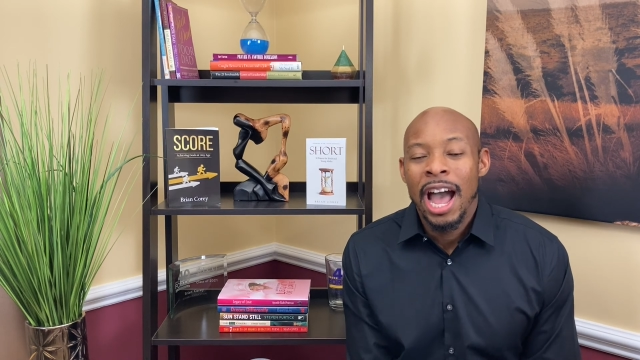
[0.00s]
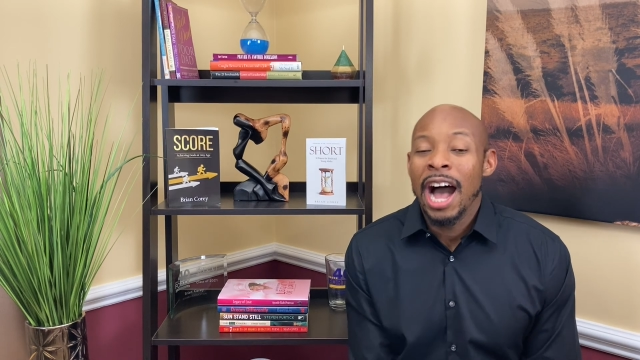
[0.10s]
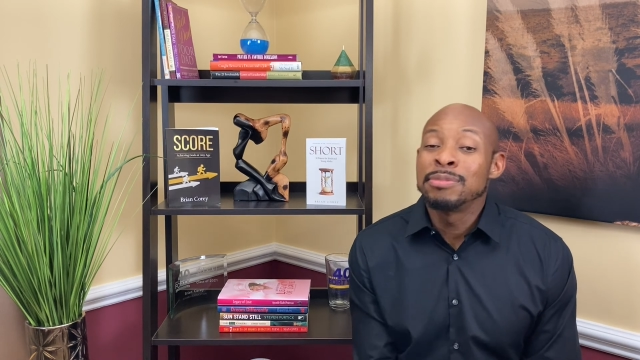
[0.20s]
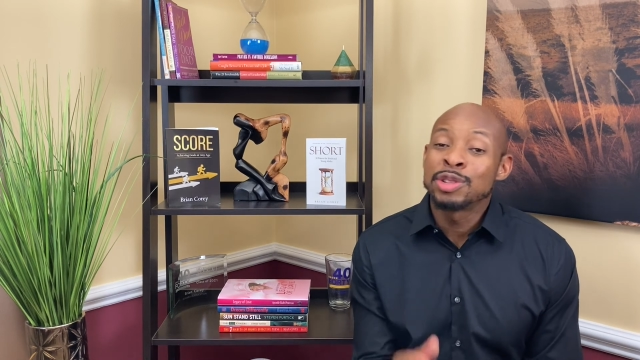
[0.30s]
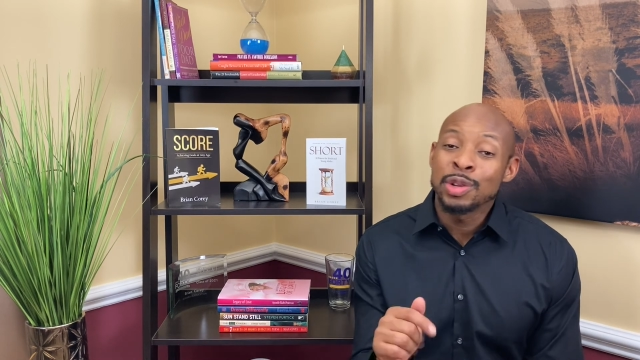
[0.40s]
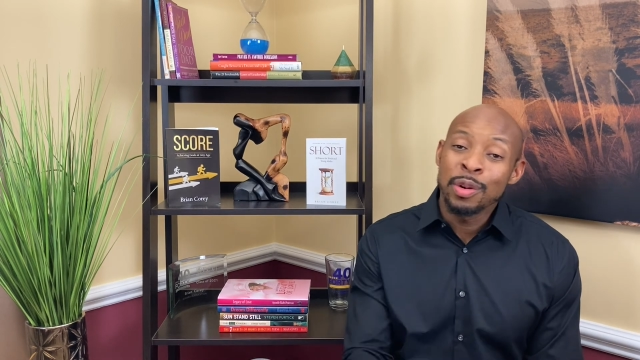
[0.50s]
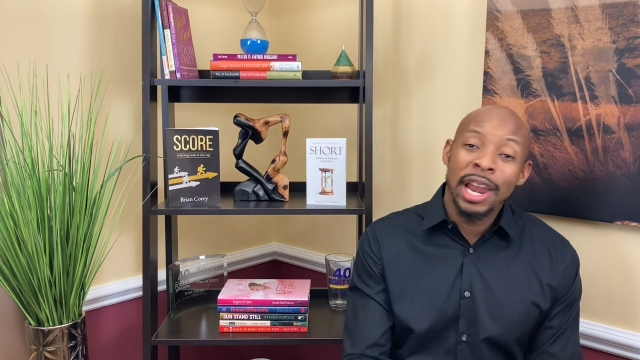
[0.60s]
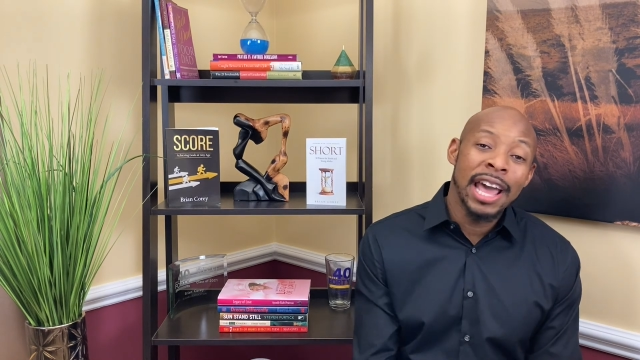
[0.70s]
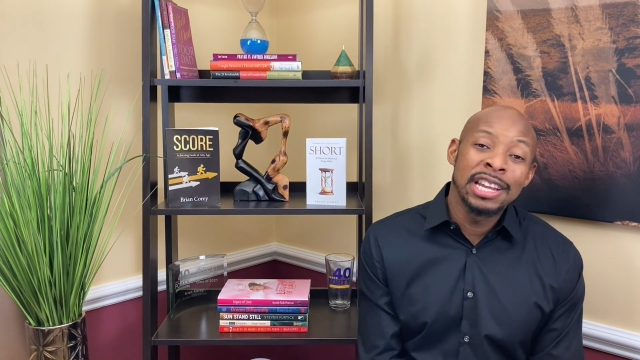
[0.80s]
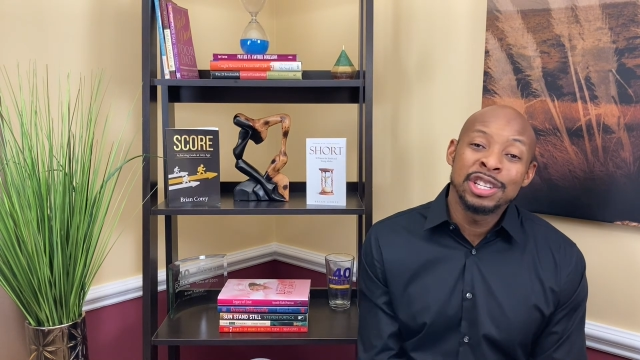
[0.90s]
I'm so
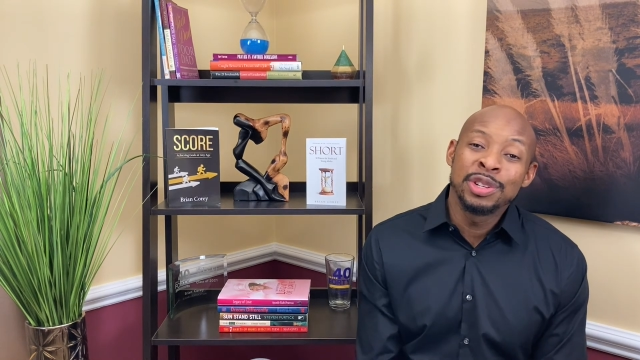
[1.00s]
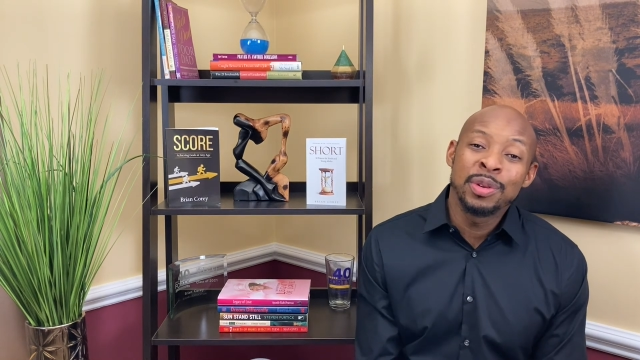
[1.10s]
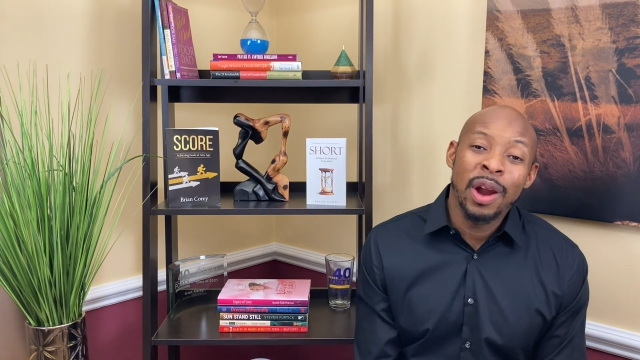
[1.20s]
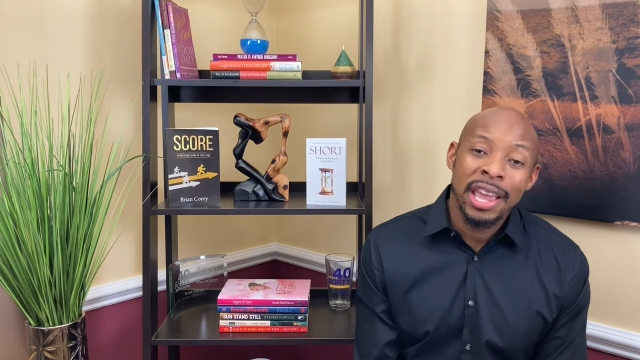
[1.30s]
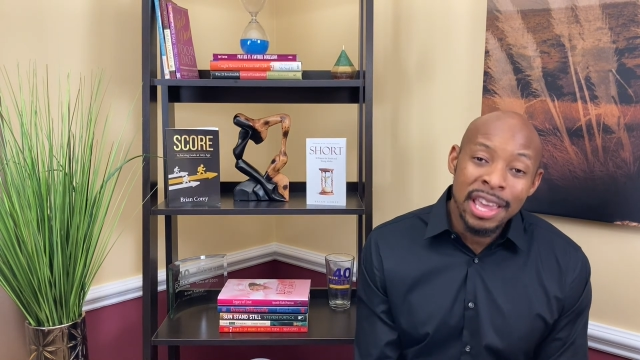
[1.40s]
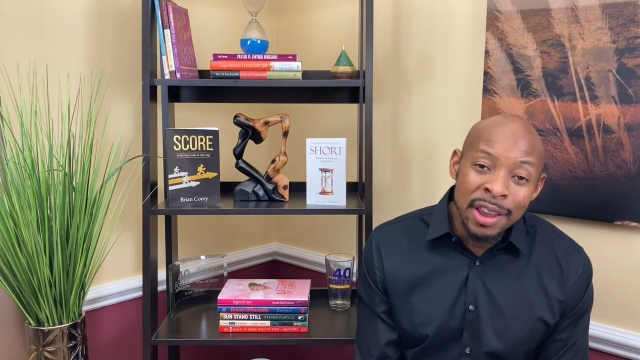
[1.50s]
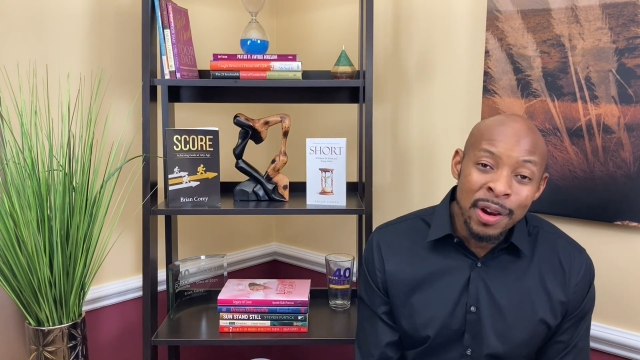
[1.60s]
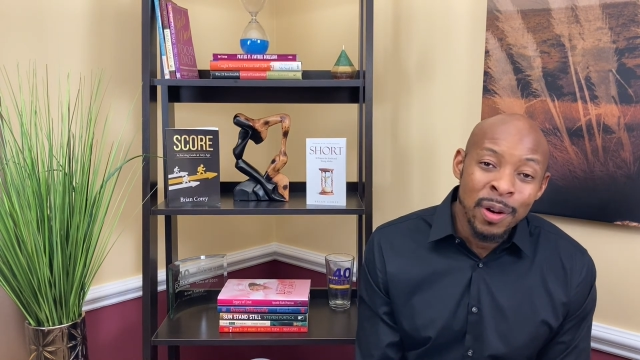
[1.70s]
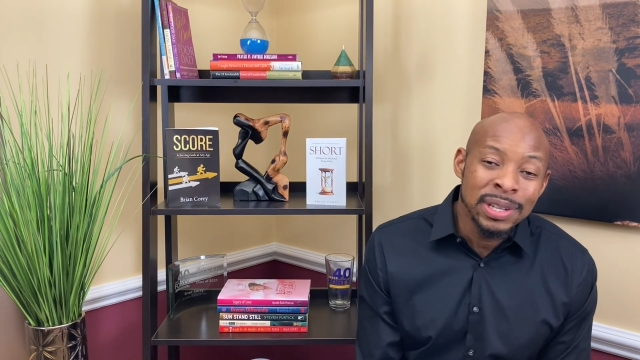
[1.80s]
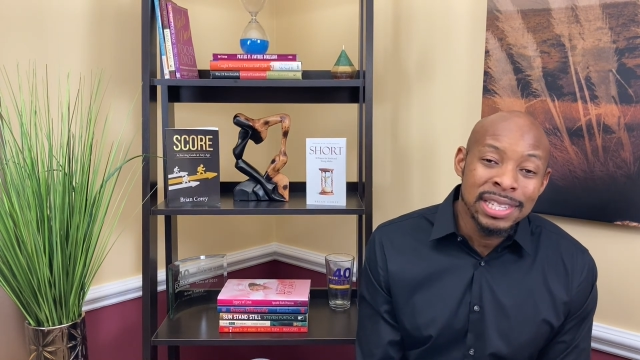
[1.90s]
glad that you are
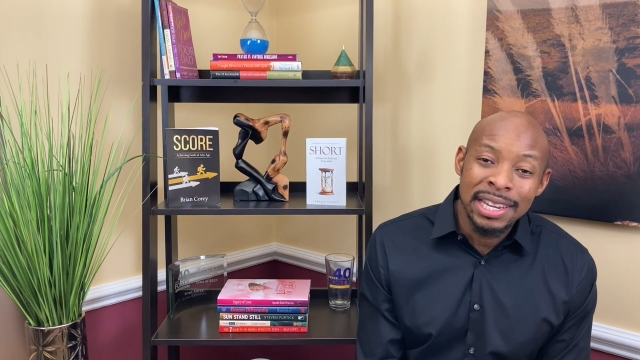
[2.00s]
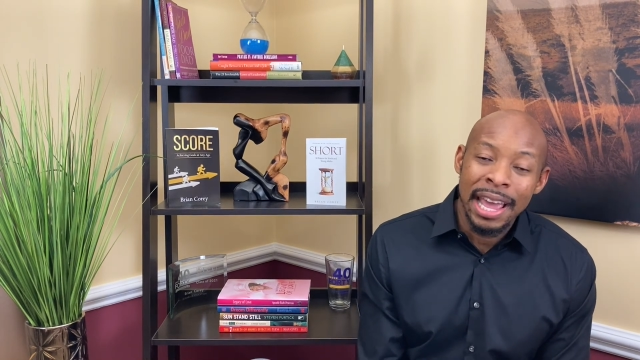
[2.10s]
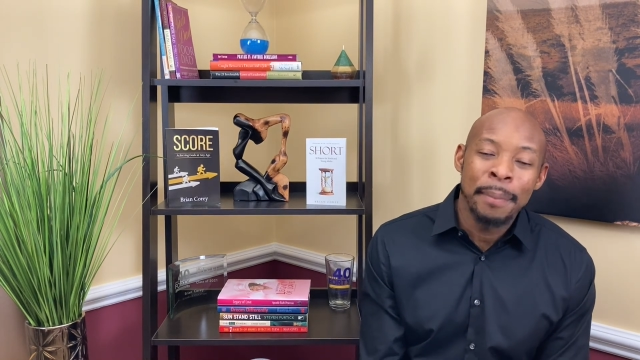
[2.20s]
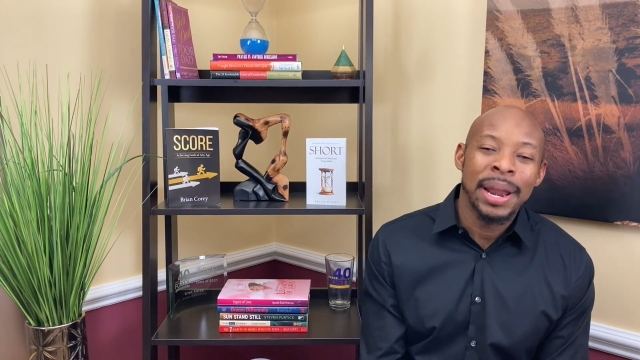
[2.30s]
here on today,